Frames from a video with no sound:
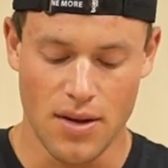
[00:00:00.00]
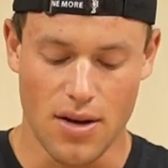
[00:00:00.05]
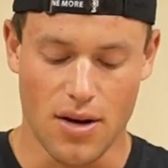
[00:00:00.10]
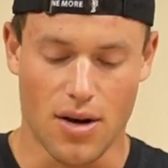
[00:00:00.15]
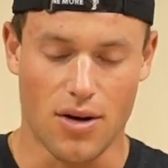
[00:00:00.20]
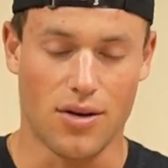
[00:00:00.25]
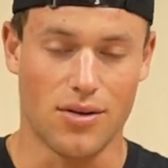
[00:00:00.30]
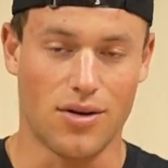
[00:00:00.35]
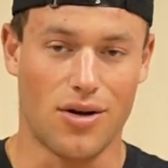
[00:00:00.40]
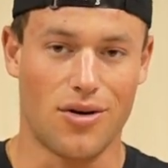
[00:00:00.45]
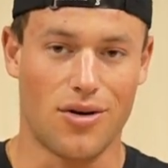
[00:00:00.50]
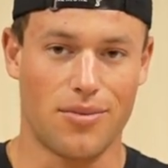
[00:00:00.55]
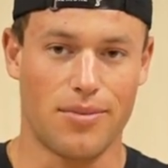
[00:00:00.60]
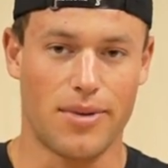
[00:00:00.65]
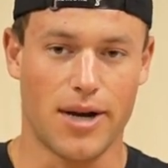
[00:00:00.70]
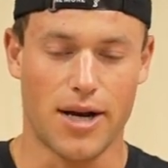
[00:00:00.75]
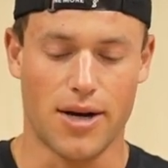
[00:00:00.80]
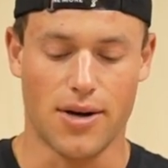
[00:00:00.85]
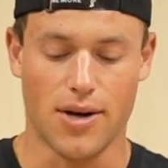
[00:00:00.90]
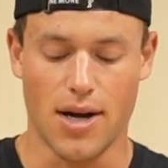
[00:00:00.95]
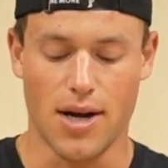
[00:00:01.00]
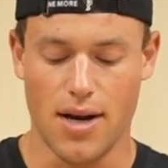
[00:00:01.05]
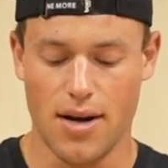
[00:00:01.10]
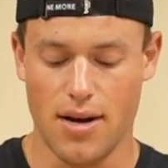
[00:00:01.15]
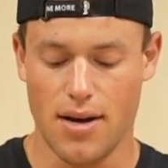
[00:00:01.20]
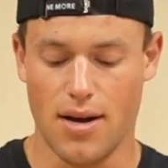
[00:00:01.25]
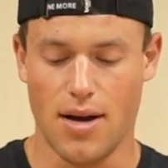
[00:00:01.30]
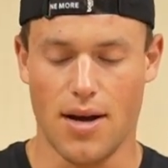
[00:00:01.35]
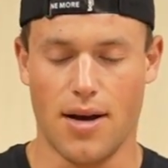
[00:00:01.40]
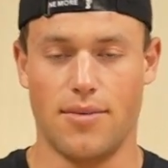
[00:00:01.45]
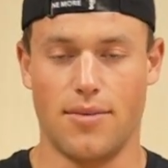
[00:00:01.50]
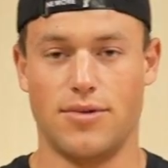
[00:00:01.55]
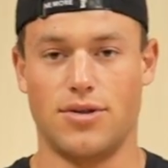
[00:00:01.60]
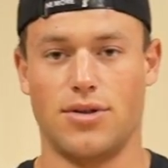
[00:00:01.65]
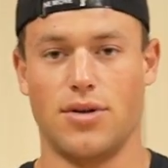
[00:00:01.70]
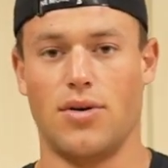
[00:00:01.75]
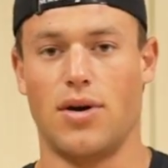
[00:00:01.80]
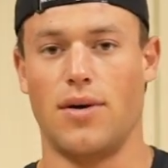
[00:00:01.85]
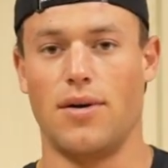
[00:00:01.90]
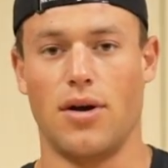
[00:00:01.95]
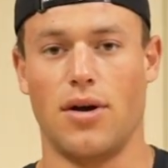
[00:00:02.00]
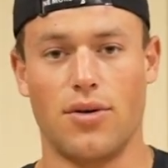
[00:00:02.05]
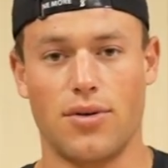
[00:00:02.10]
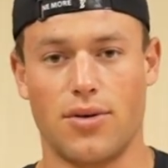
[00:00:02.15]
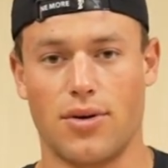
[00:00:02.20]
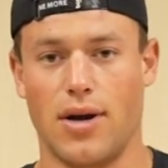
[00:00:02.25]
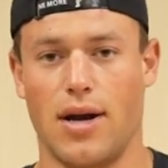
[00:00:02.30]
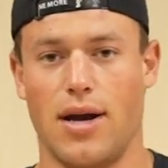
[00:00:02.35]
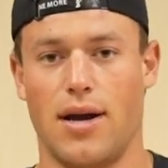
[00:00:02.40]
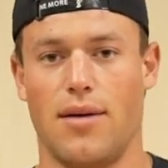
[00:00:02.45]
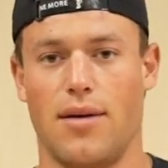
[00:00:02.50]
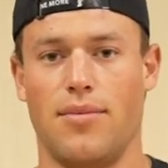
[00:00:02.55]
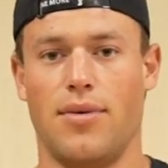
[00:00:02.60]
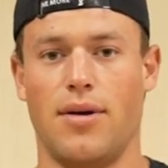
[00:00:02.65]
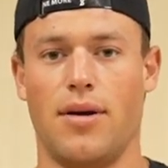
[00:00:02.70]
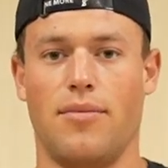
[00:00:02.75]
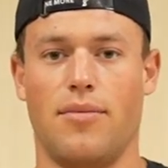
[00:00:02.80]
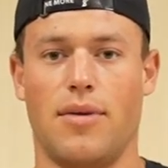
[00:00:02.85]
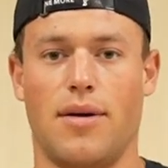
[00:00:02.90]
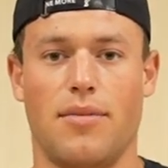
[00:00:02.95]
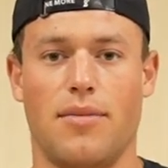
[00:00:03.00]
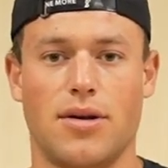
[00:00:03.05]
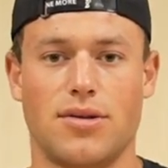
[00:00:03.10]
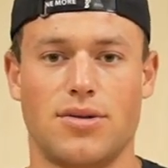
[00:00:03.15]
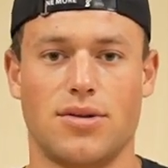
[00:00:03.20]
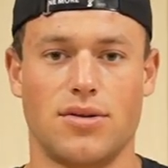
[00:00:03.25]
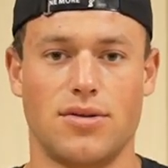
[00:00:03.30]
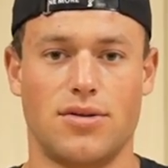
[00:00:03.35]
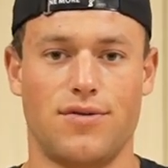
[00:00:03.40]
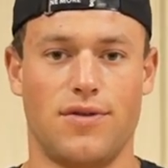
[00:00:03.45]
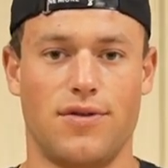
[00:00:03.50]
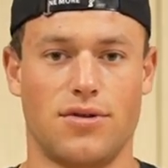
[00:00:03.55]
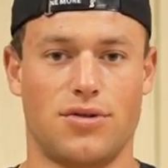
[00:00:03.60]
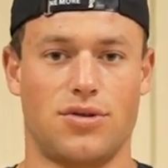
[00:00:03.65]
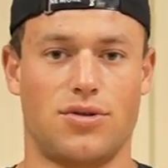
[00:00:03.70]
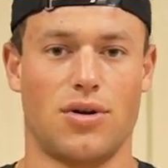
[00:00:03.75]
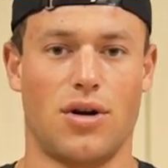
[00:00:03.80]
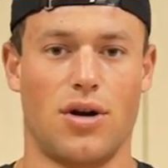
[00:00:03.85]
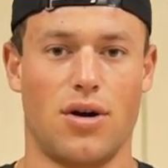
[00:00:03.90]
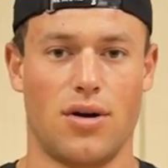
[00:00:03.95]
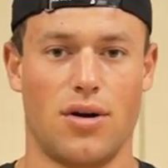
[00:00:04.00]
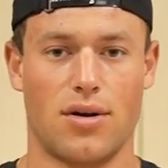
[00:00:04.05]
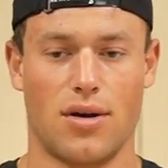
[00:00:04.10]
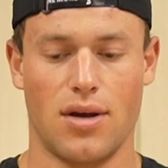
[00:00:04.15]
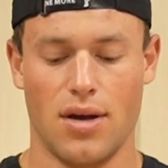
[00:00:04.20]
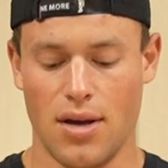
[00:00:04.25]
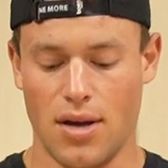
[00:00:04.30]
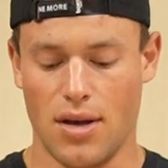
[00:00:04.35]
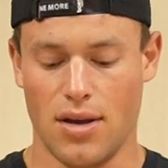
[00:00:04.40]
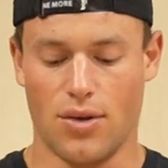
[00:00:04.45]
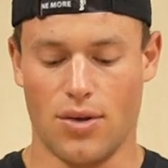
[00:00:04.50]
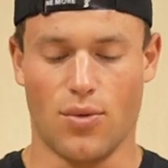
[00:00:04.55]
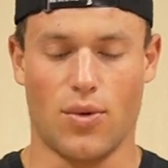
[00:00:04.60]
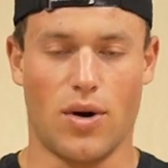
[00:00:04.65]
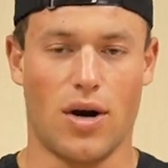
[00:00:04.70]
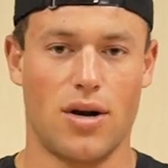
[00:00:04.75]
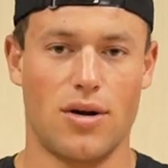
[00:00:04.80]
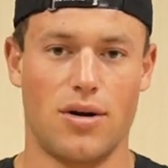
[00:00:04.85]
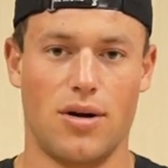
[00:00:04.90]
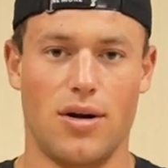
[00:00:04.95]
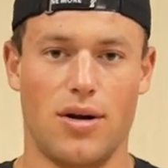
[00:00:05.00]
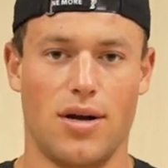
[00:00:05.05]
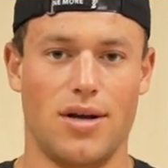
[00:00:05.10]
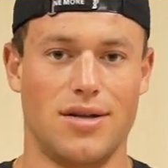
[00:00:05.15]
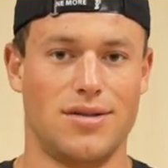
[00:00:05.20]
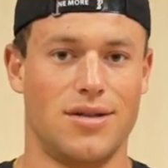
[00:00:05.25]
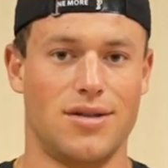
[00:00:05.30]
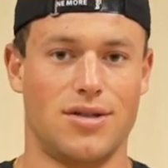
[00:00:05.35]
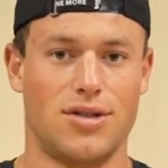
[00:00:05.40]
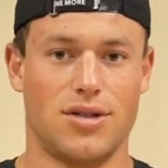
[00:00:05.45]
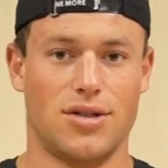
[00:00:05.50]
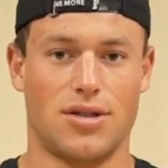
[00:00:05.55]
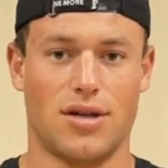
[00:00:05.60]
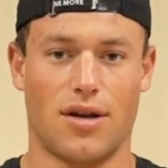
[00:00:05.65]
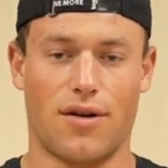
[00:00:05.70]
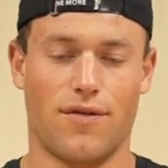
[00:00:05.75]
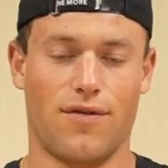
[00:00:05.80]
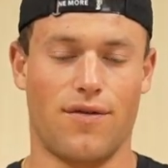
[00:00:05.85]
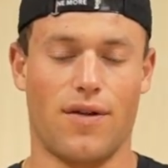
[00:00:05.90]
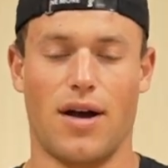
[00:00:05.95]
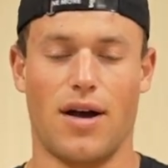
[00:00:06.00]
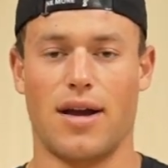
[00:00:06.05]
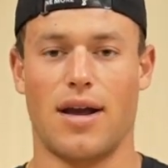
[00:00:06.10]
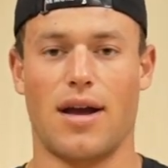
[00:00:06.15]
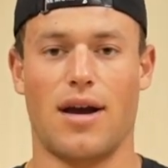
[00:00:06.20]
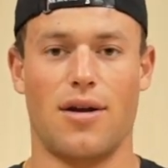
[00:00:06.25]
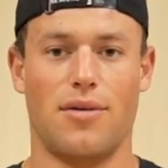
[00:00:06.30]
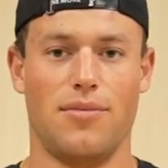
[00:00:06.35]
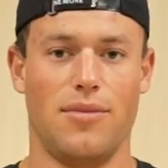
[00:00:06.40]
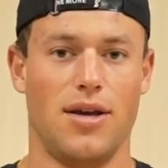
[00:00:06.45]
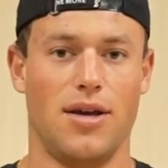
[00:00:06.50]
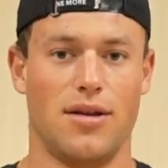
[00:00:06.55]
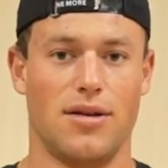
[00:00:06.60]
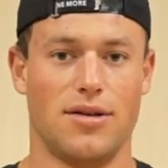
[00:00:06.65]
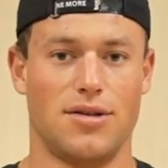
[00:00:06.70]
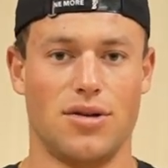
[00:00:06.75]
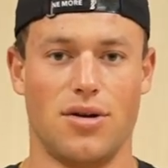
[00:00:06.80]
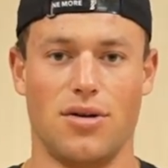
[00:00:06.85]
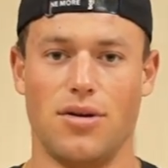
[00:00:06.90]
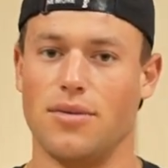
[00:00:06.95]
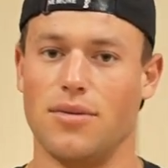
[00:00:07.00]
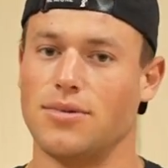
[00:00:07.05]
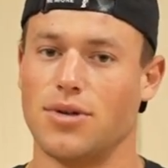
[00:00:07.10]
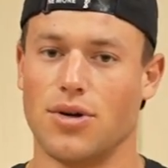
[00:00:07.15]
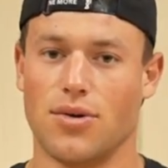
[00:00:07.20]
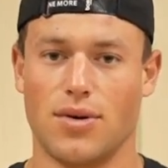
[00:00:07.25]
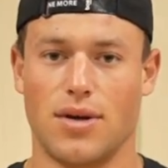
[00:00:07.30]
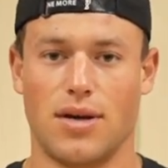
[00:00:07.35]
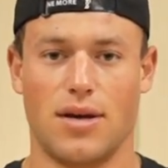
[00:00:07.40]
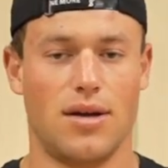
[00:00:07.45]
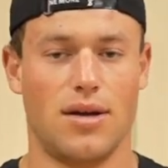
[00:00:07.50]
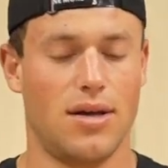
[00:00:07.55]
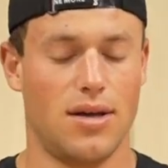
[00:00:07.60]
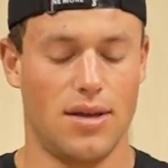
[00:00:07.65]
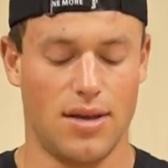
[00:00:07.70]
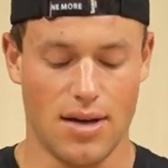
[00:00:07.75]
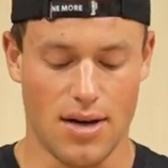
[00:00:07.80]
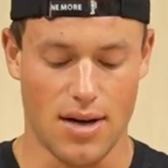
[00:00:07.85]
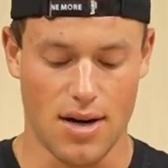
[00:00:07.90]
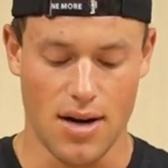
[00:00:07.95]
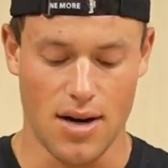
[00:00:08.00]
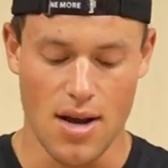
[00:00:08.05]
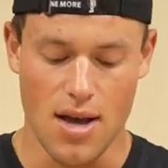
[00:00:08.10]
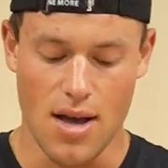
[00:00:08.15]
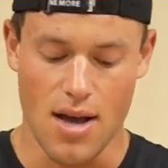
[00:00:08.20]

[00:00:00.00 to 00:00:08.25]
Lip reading: on a long bike ride, so I don't cramp, my muscles feel strong, the water isn't just like flying out of me, the sodium's holding it in there.